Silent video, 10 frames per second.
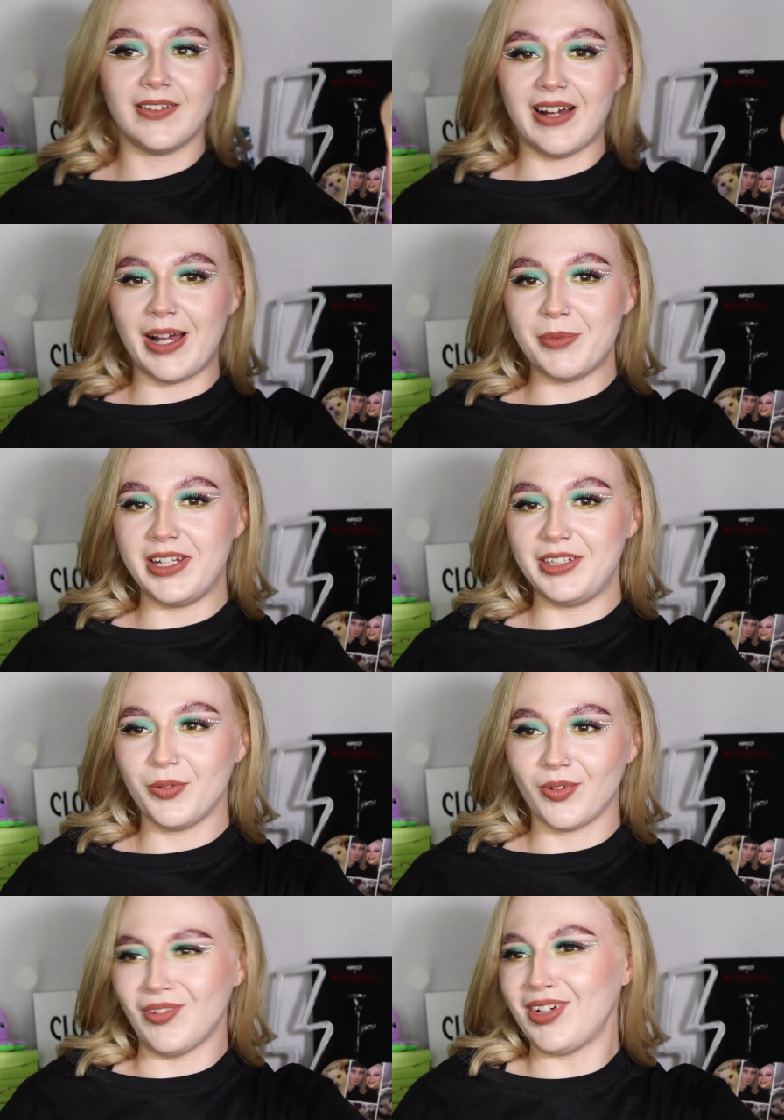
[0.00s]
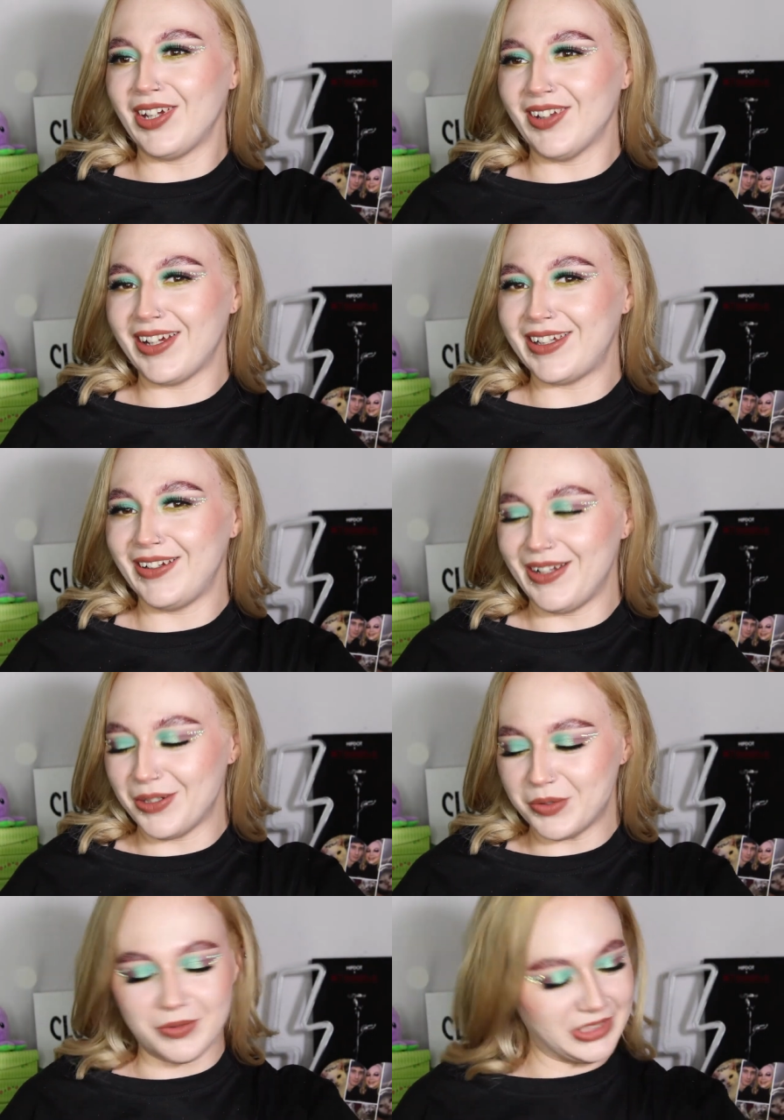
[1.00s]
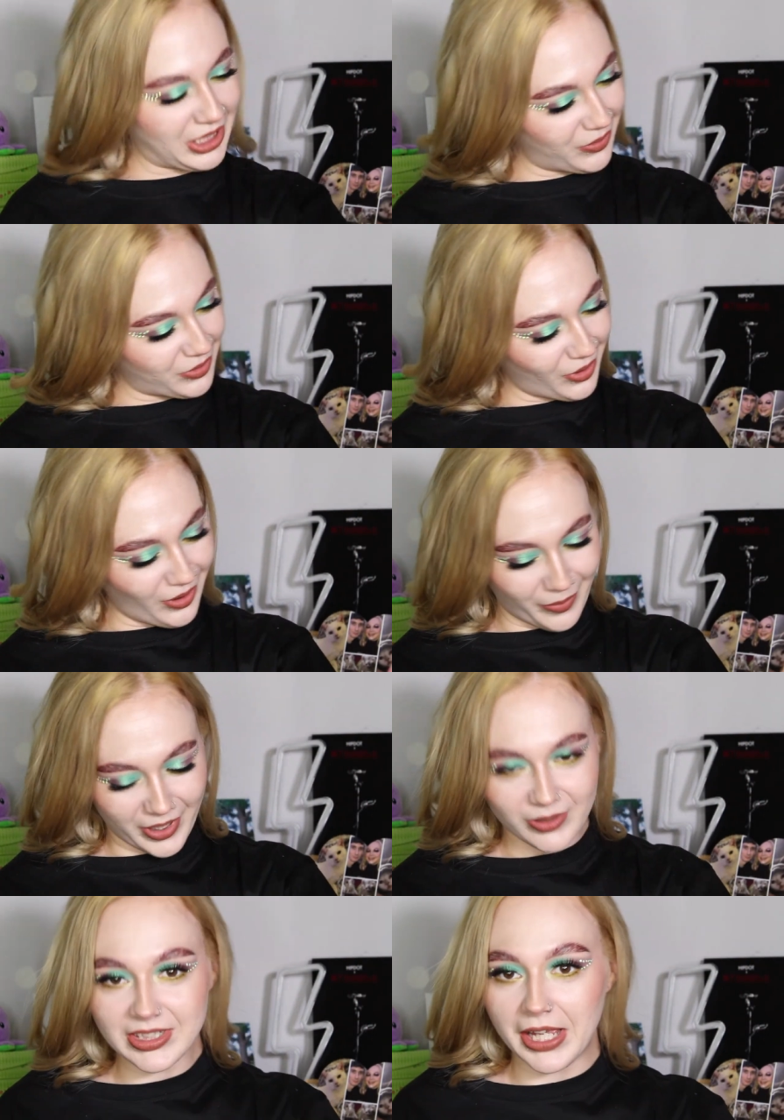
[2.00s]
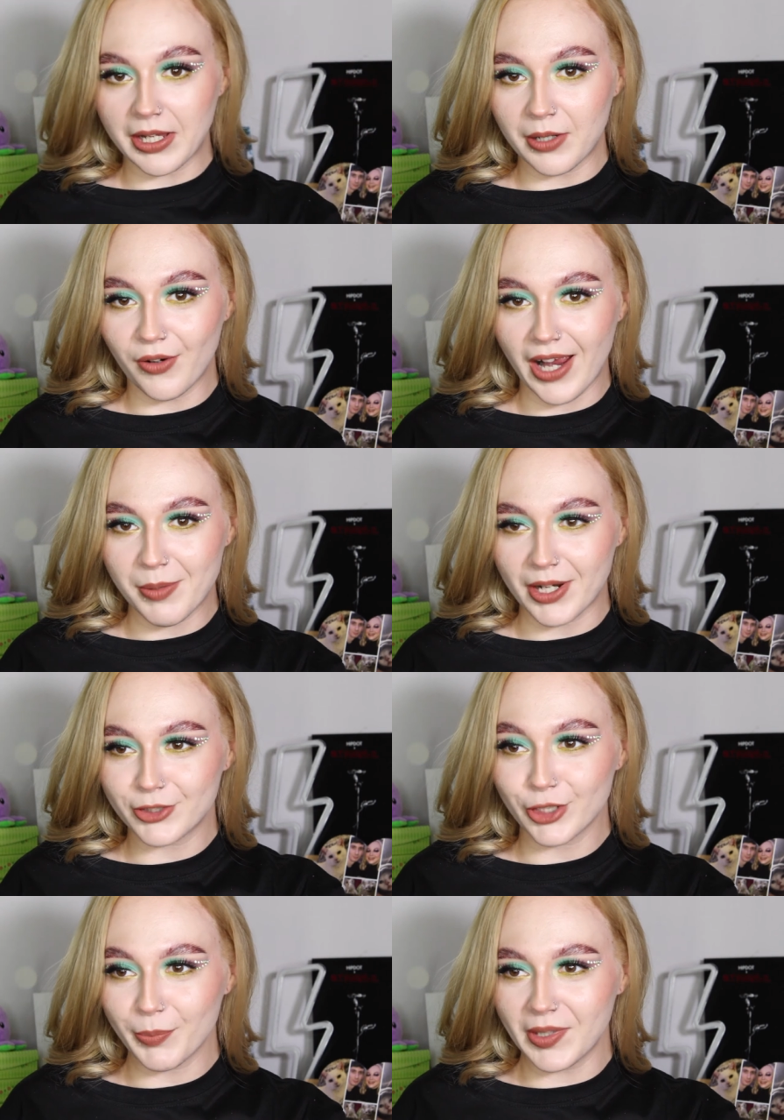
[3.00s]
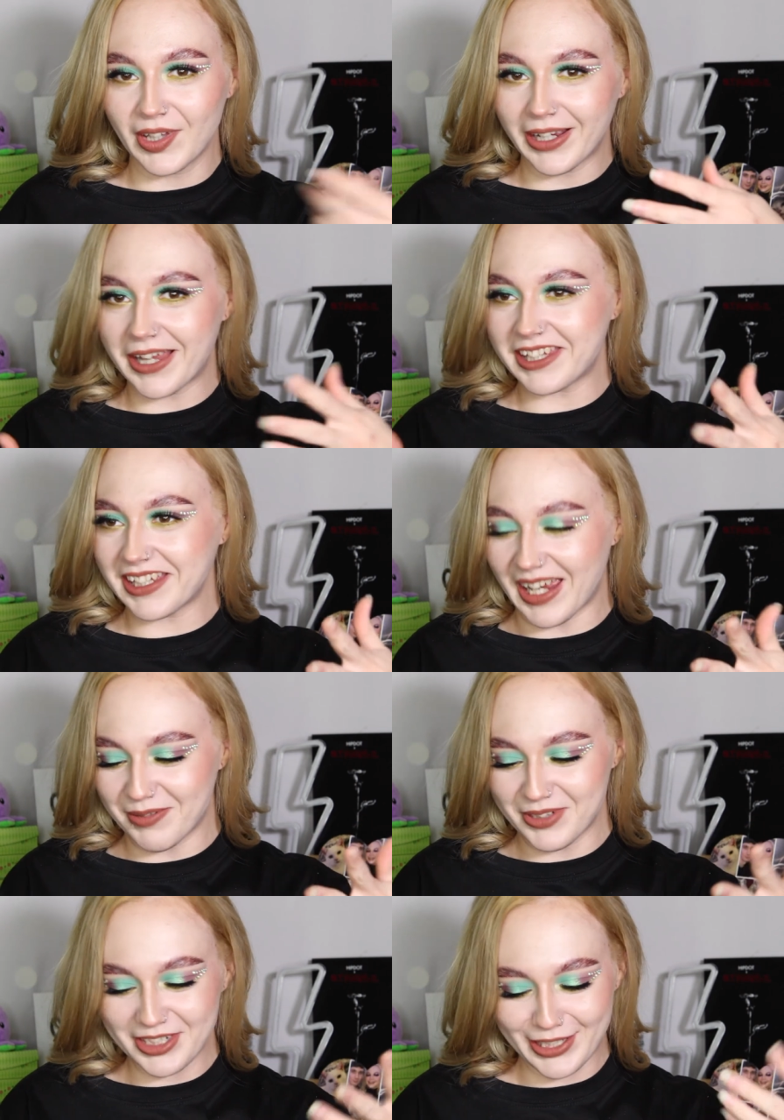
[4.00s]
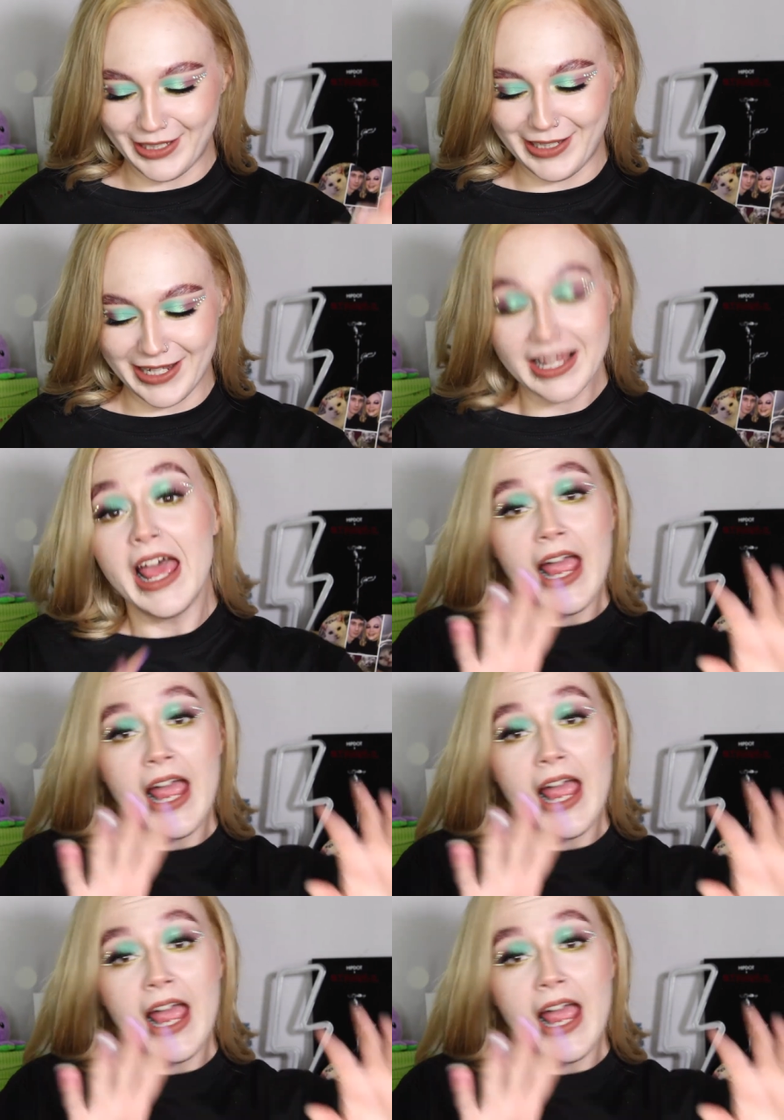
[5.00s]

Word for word: Well, I mean, you were looking like you didn't know what was going on, but I was like, okay, am I tripping? Like, is the camera seeing this?